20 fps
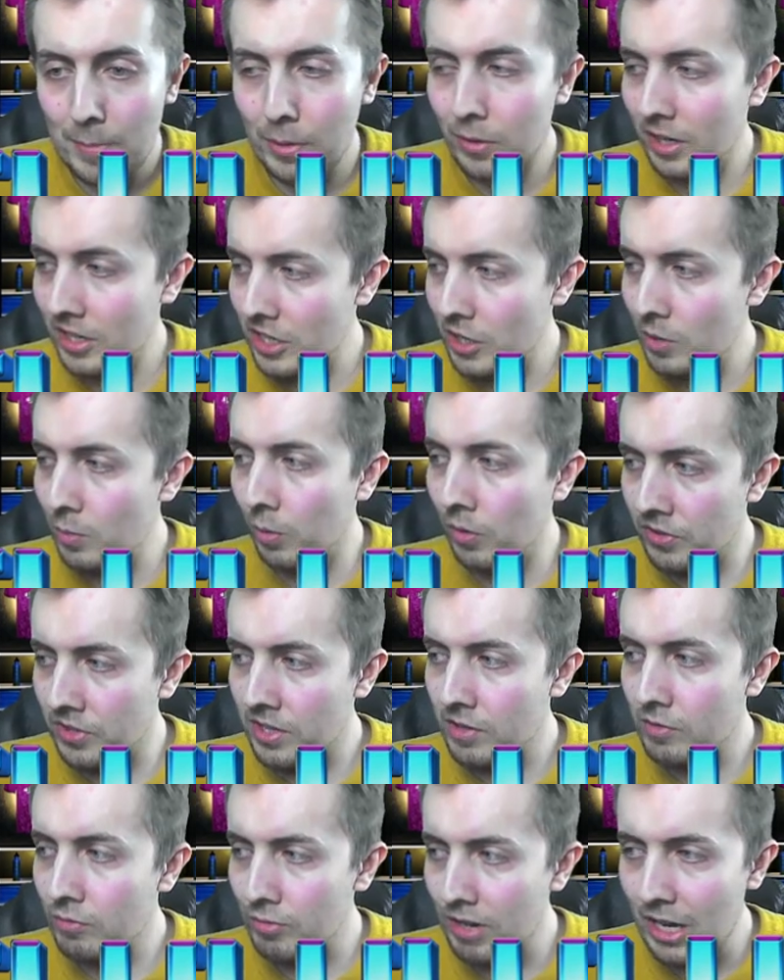who actually want to
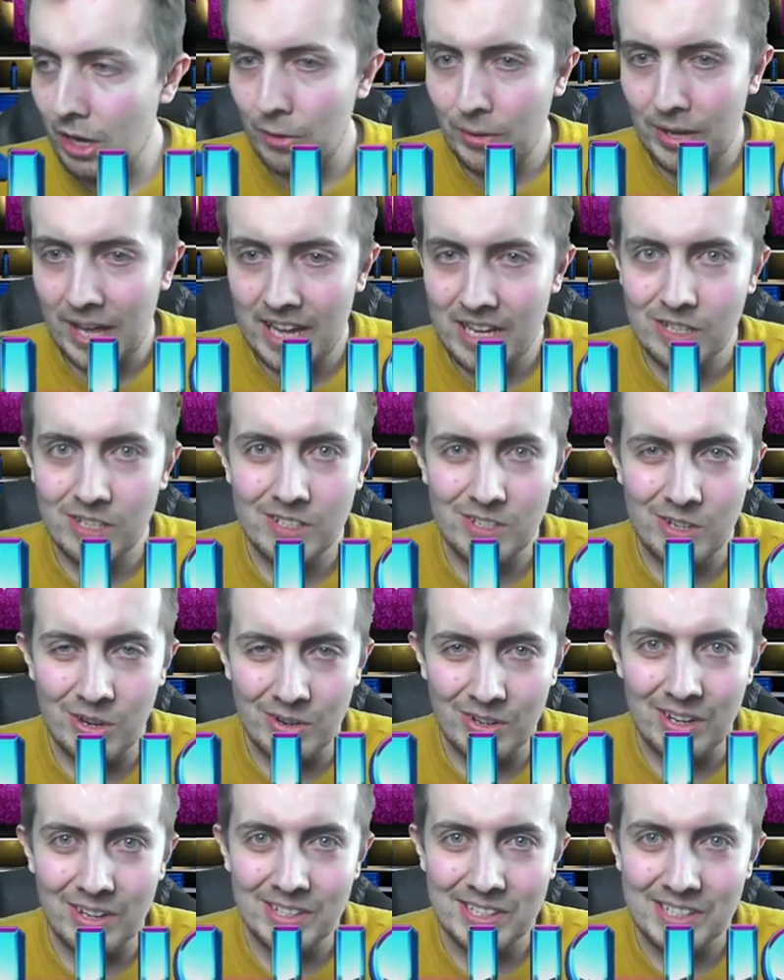relocate to join
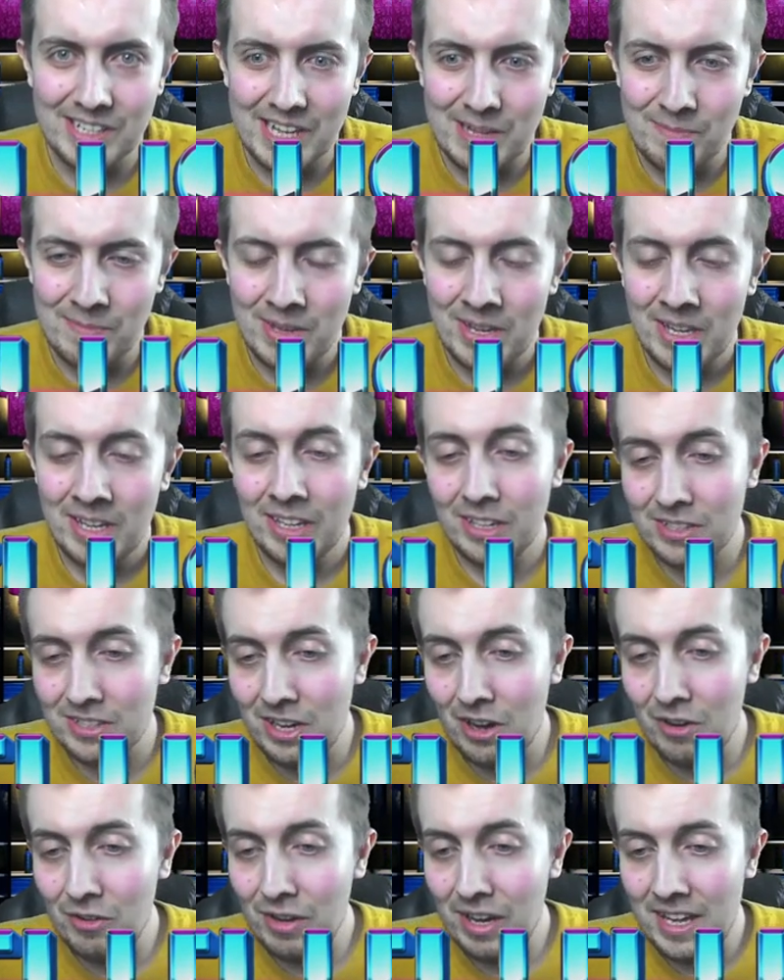our team because
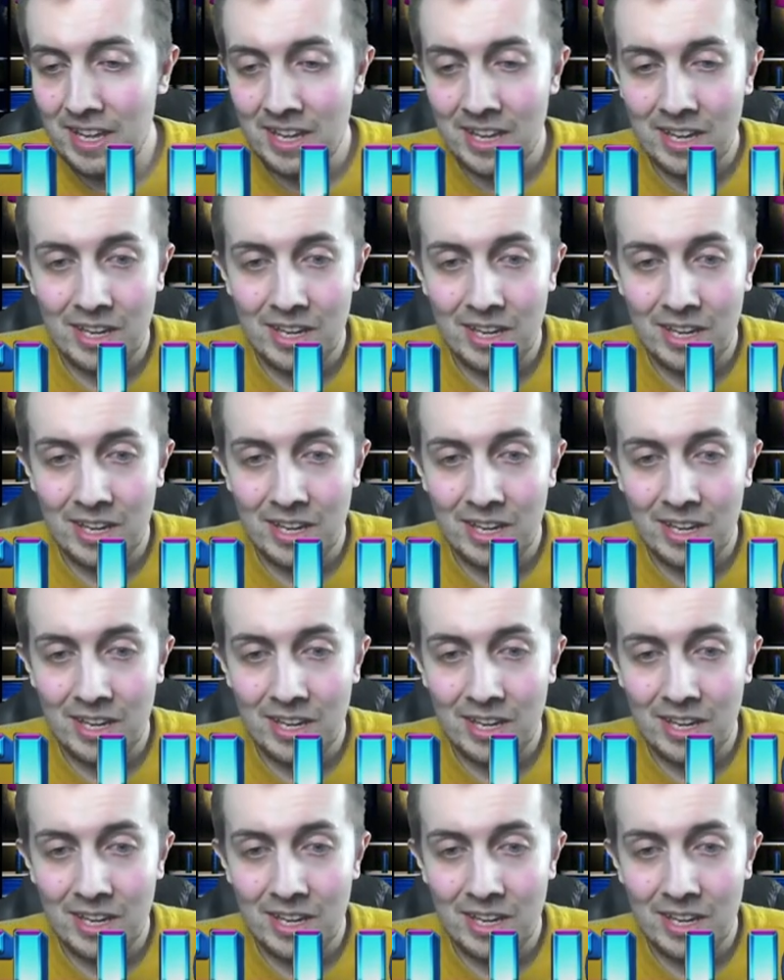currently